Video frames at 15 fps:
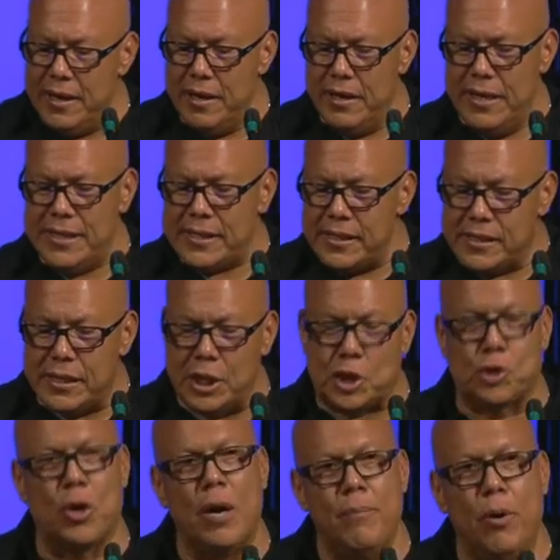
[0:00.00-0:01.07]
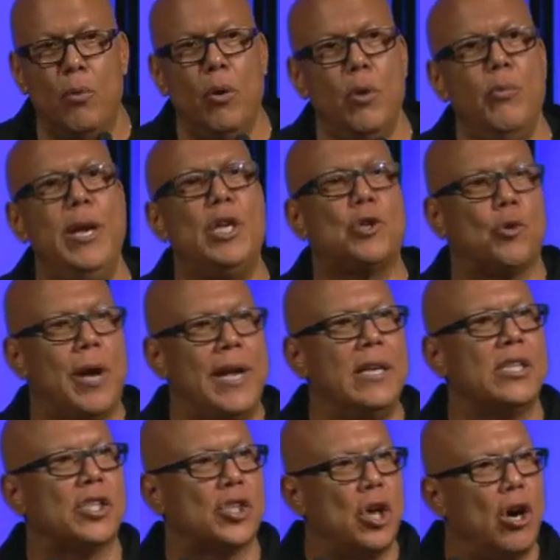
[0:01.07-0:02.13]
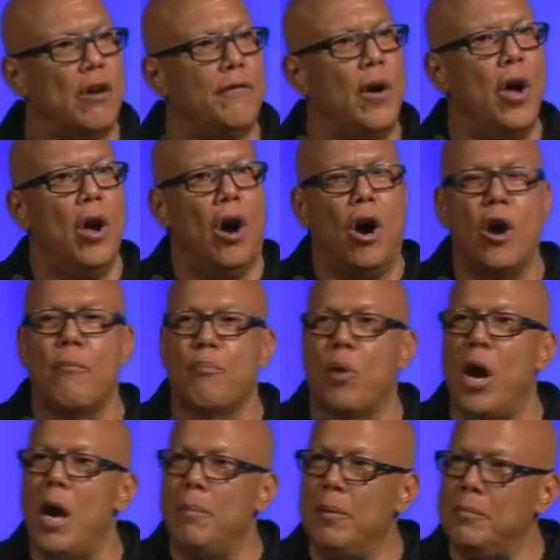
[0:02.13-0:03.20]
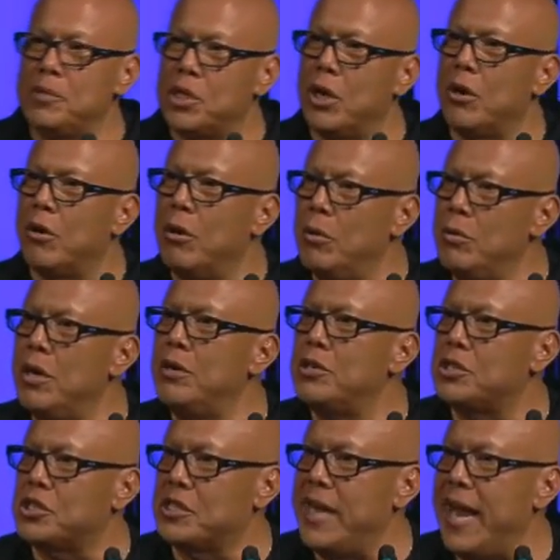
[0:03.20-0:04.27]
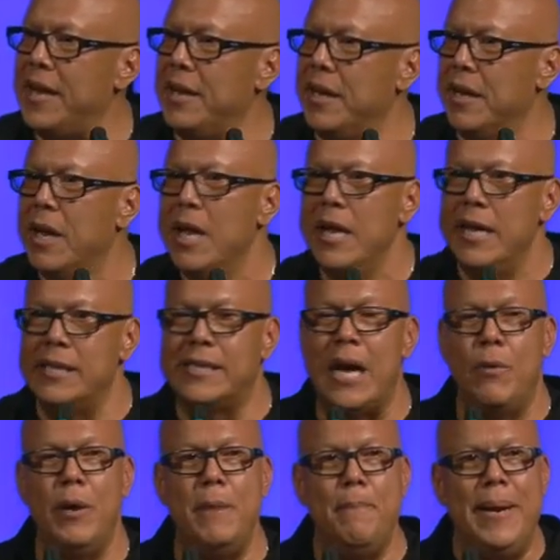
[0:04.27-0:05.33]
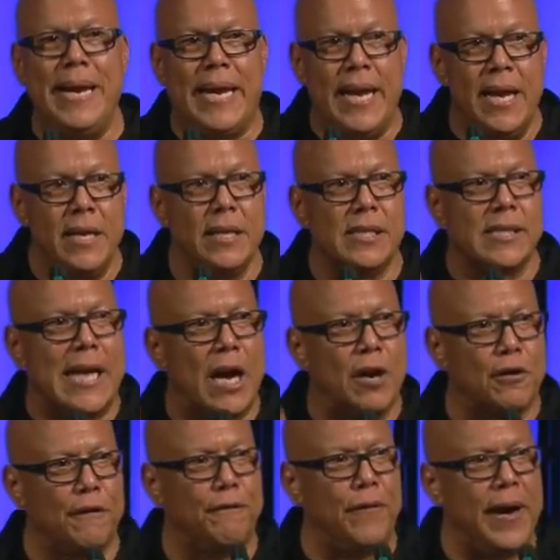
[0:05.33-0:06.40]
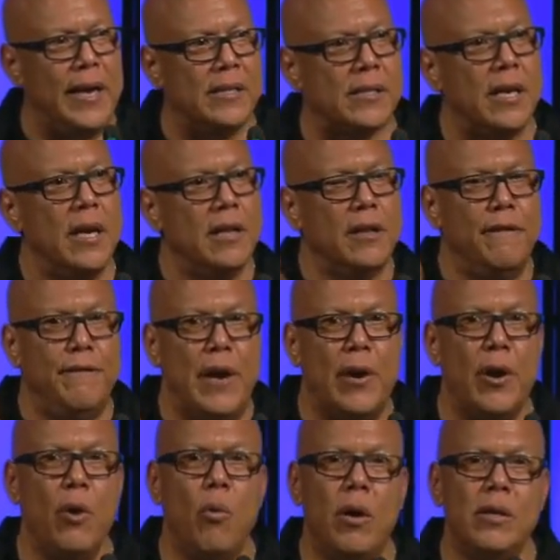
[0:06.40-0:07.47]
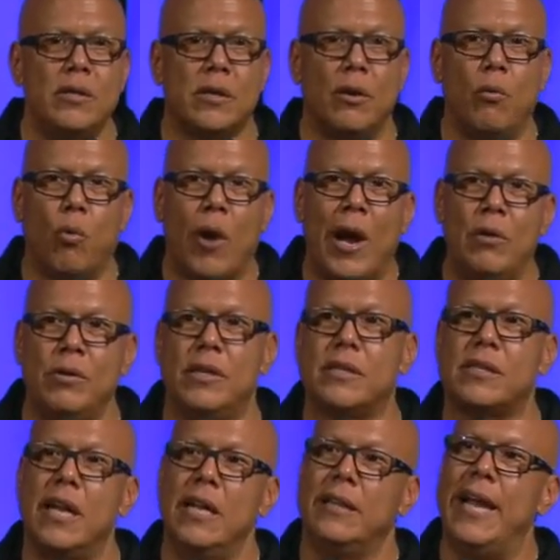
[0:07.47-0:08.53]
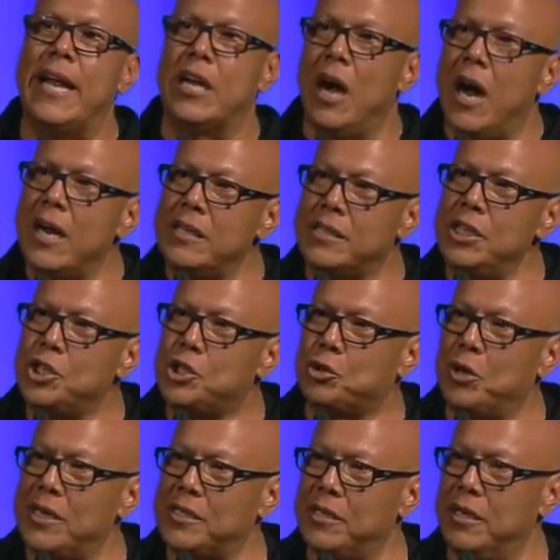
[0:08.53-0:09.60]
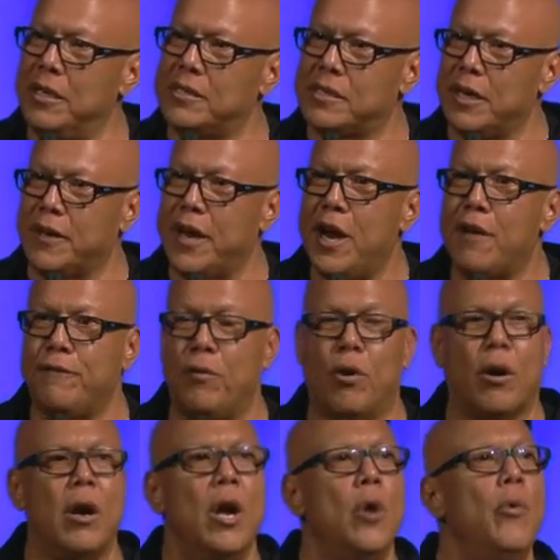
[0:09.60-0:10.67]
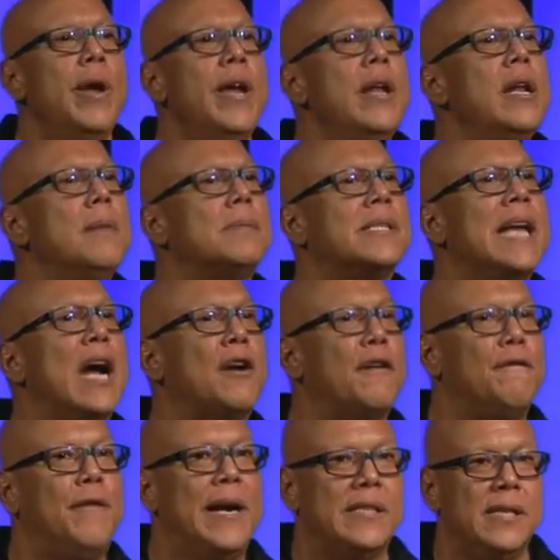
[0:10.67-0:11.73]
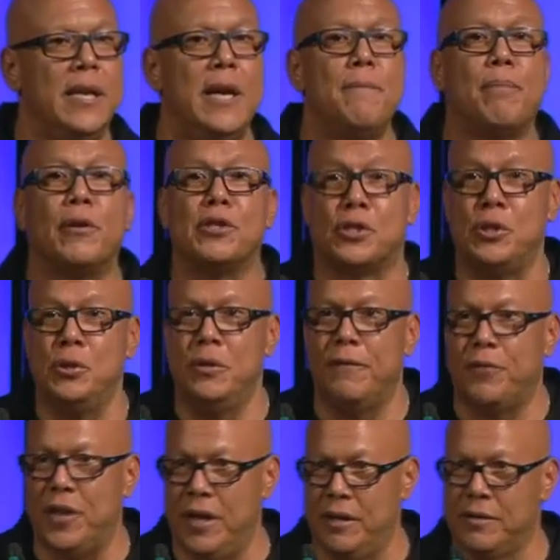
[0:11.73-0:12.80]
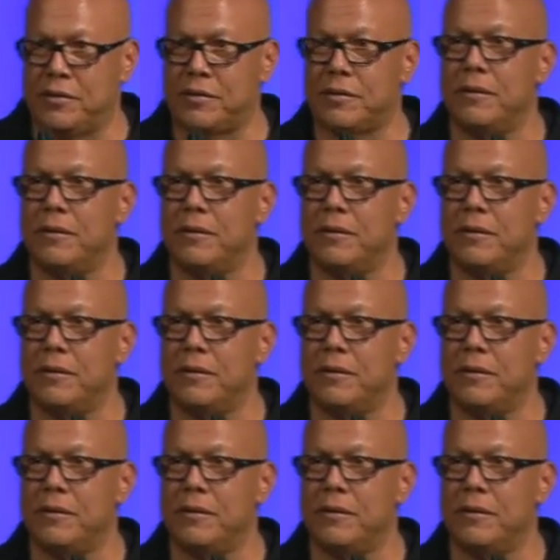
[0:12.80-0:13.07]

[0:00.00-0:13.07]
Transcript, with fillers: this is the trouble when we try to solve our problems on our own understanding is that we begin to sacrifice the very ones around us that God has entrusted us to care for. We end up sacrificing in pursuit of things.